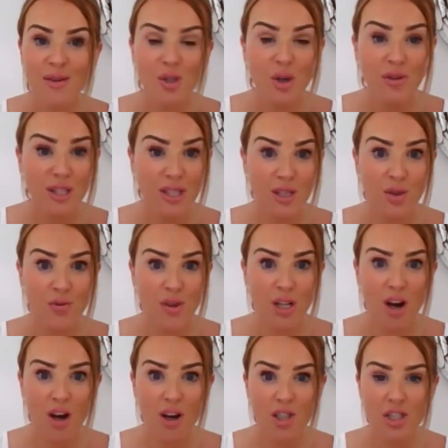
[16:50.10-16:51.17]
Sorry, this is
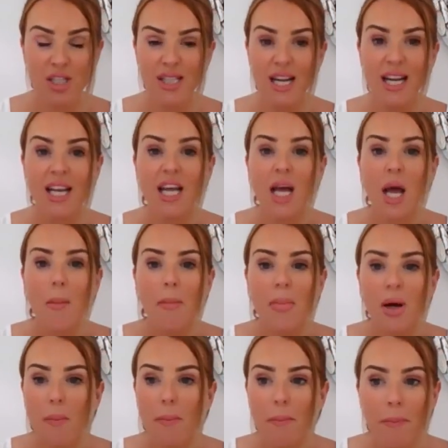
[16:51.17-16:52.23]
really harsh today,
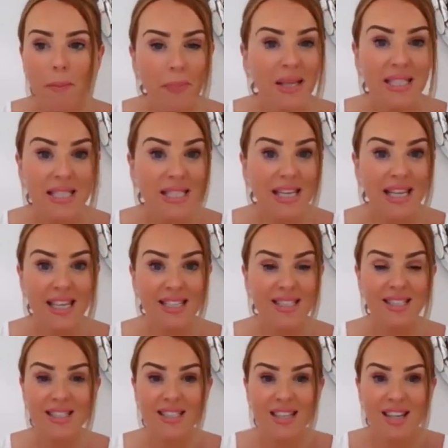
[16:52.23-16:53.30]
but
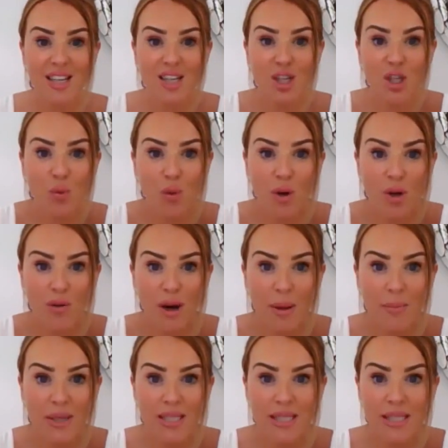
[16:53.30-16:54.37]
business, like you want a
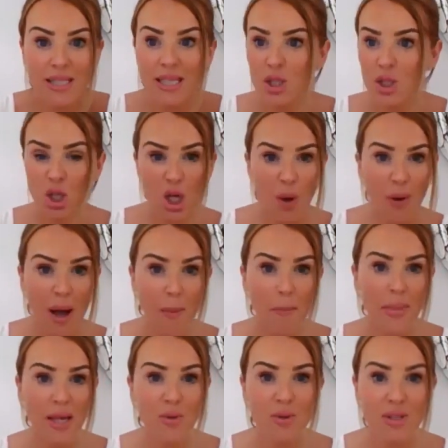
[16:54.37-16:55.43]
great business, go out
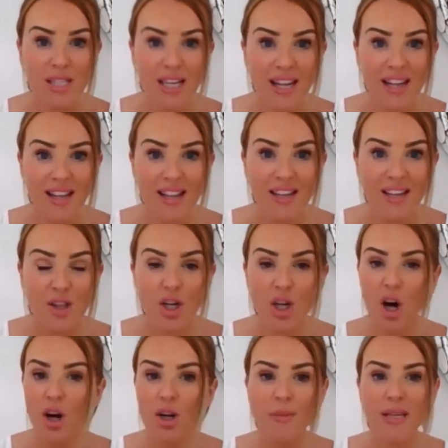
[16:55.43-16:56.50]
and build it. The
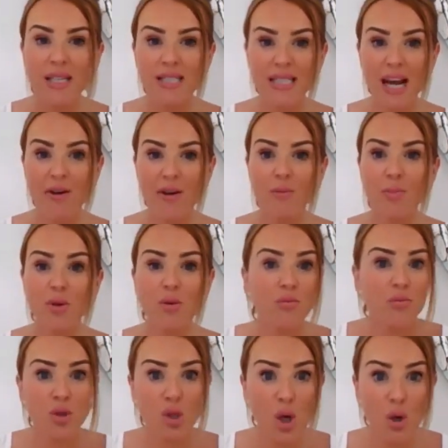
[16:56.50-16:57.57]
economy is terrible.
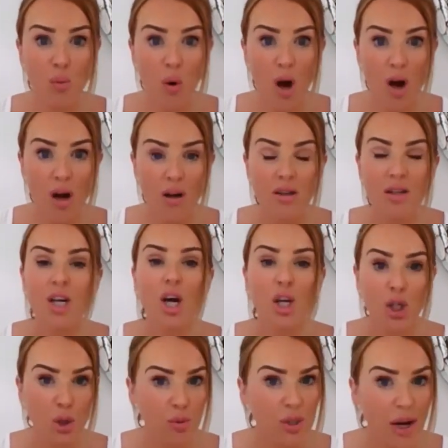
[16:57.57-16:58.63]
So what?
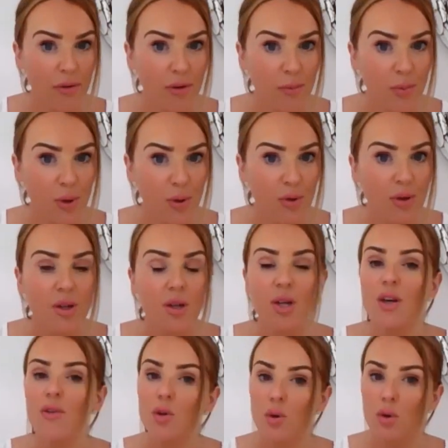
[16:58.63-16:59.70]
Are you terrible?
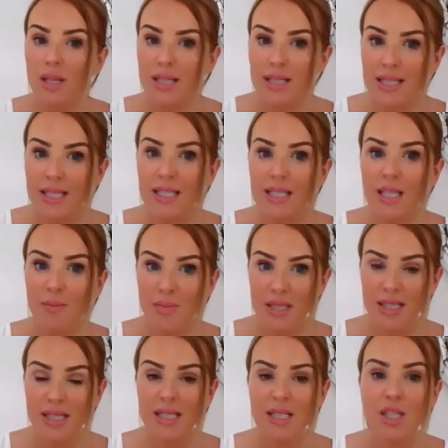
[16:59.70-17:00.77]
If you're consistent and
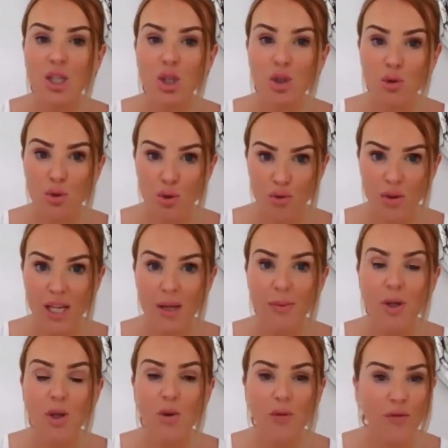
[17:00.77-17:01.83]
persistent in your
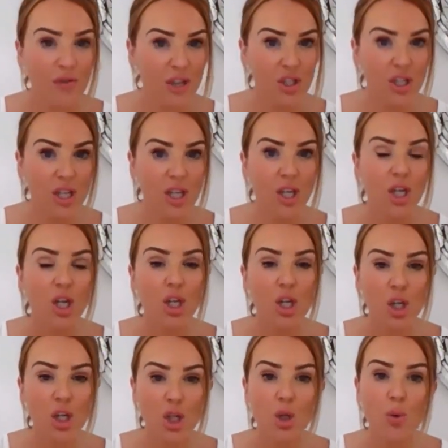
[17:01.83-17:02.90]
dream and your vision,
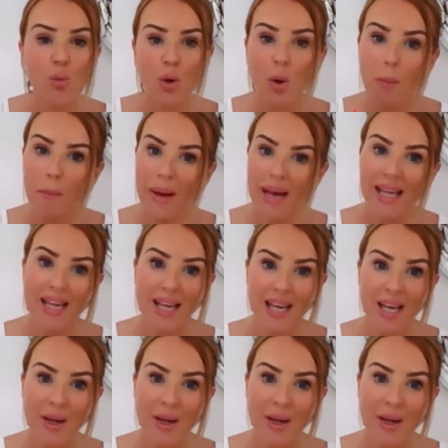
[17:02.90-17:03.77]
you will make